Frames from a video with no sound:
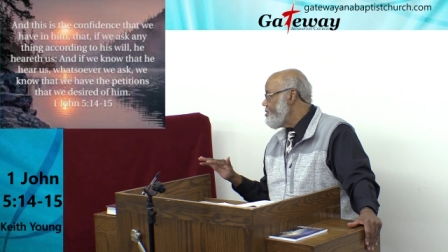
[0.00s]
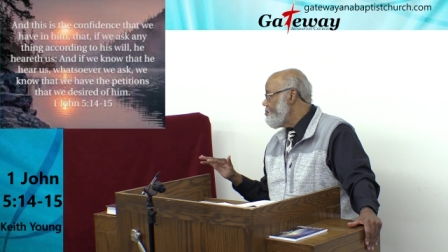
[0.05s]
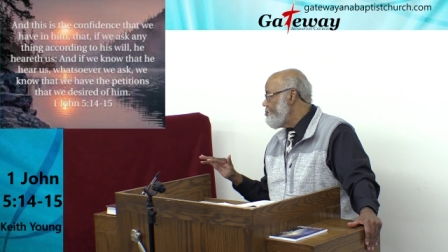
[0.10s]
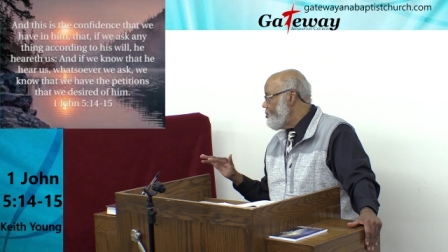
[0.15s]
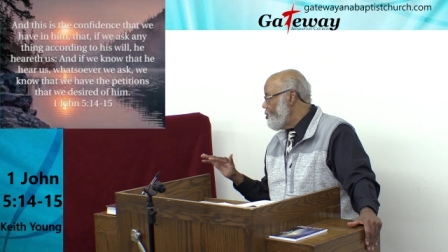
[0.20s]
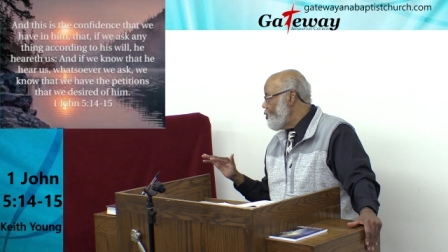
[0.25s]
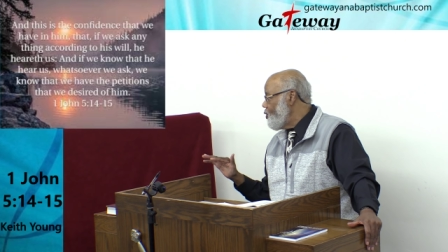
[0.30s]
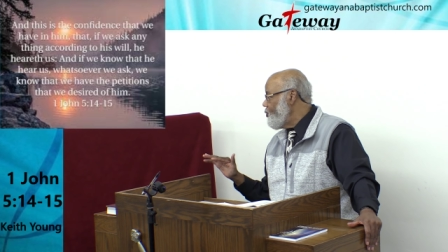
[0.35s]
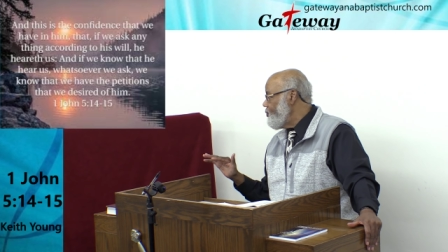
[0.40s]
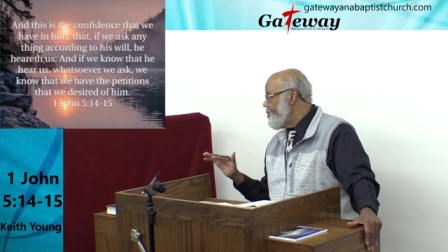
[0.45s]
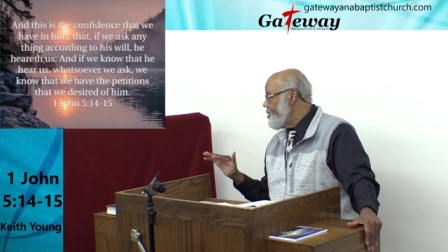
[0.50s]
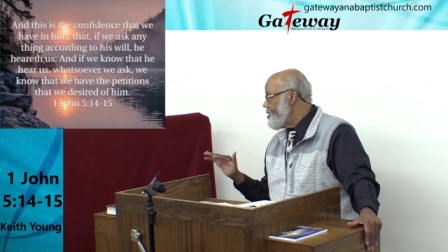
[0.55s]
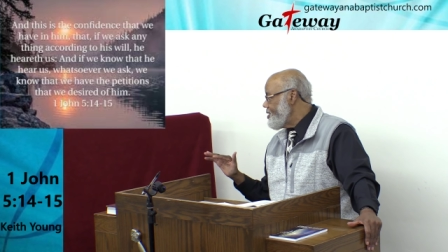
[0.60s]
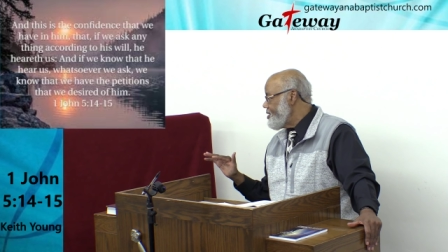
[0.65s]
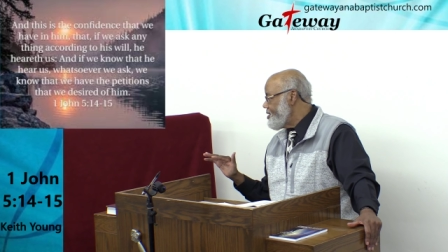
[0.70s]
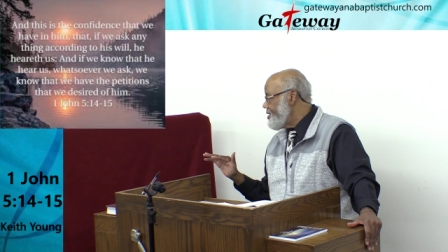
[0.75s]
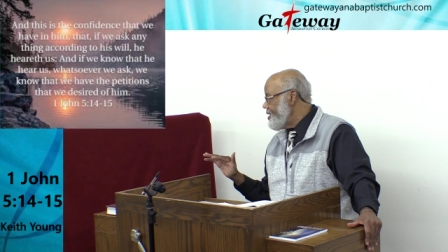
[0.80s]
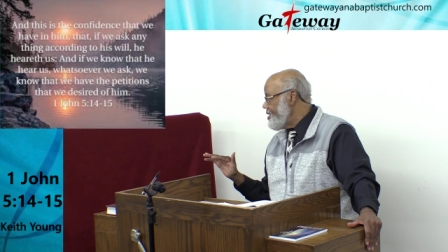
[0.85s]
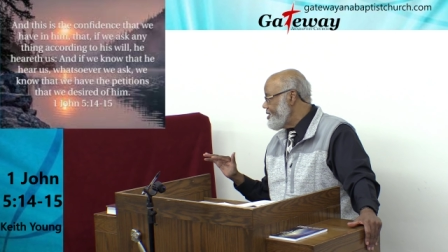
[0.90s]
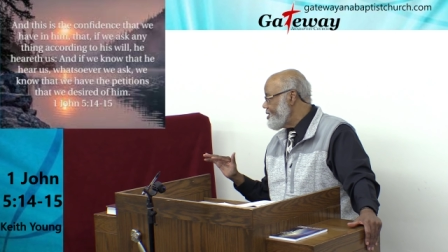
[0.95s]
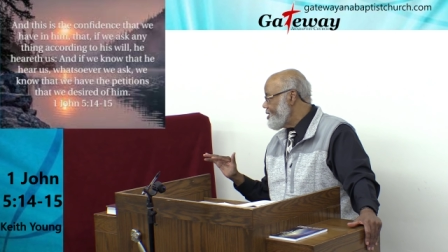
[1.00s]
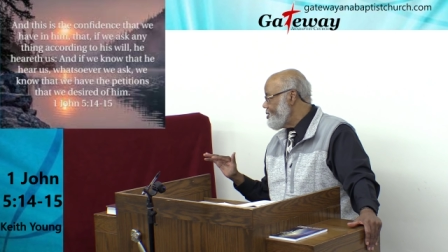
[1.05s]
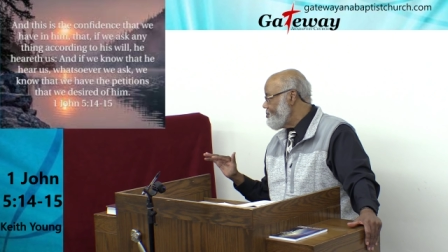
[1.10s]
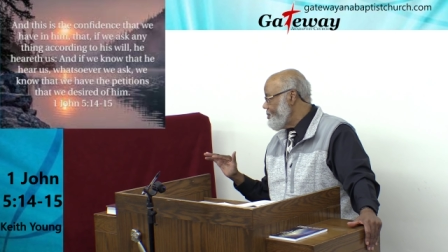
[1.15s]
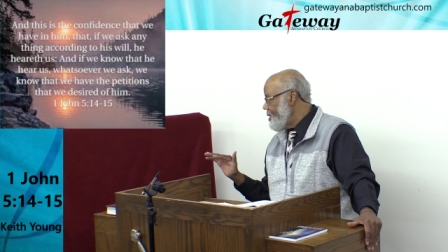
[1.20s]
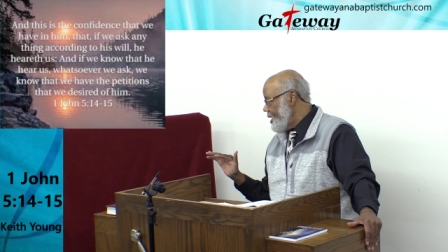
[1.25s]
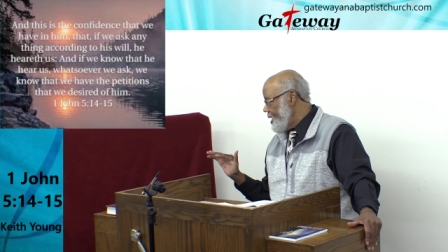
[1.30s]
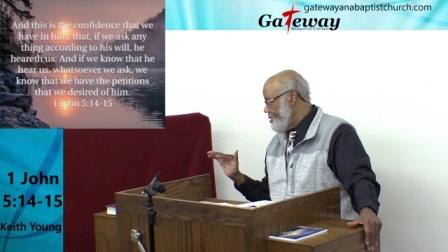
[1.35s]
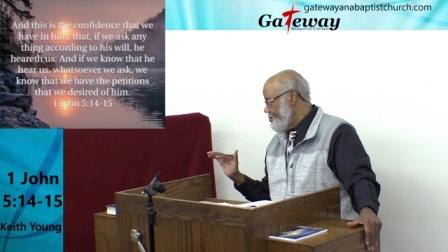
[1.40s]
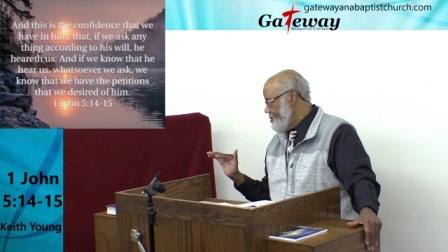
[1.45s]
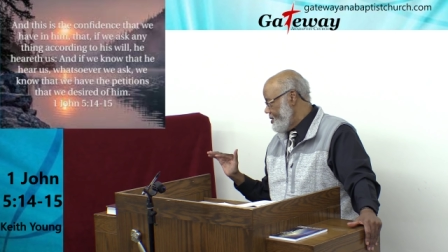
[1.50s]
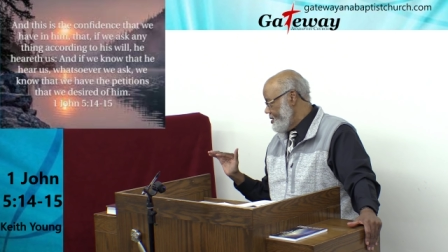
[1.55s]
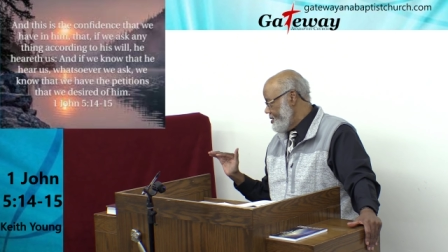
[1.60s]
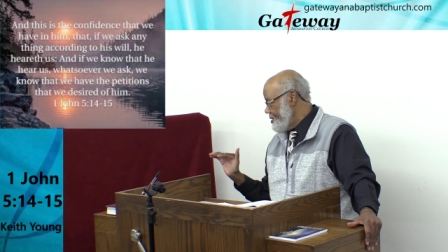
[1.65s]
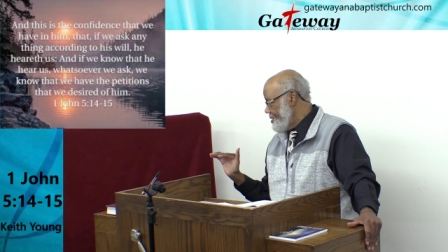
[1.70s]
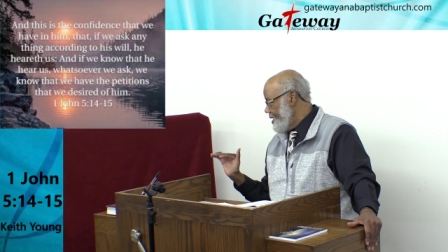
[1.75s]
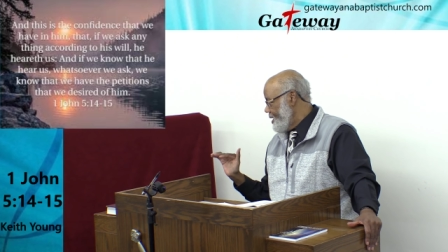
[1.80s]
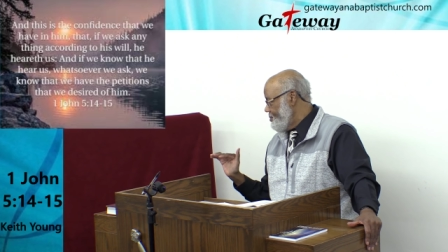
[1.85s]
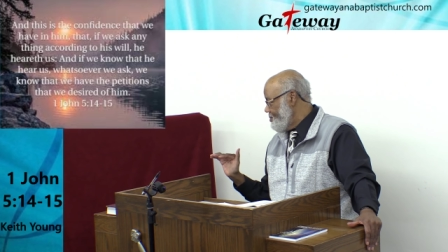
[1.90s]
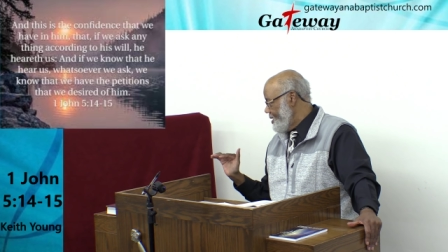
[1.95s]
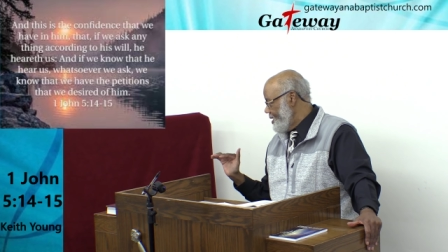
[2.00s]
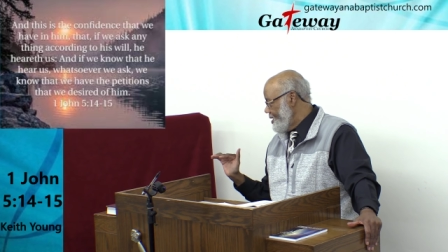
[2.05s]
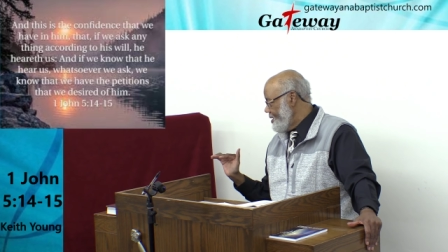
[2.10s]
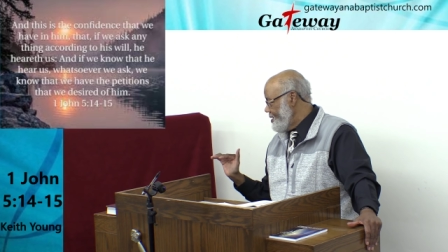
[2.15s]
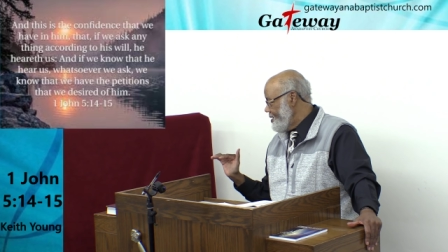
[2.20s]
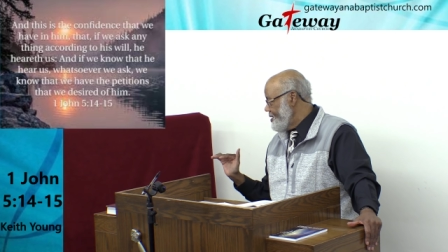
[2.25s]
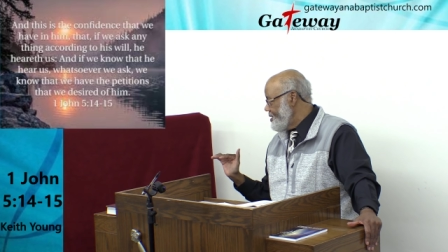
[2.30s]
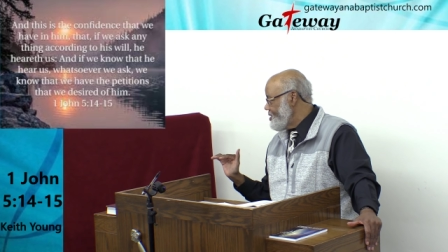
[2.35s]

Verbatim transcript: movie, The Ten Commandments, amen,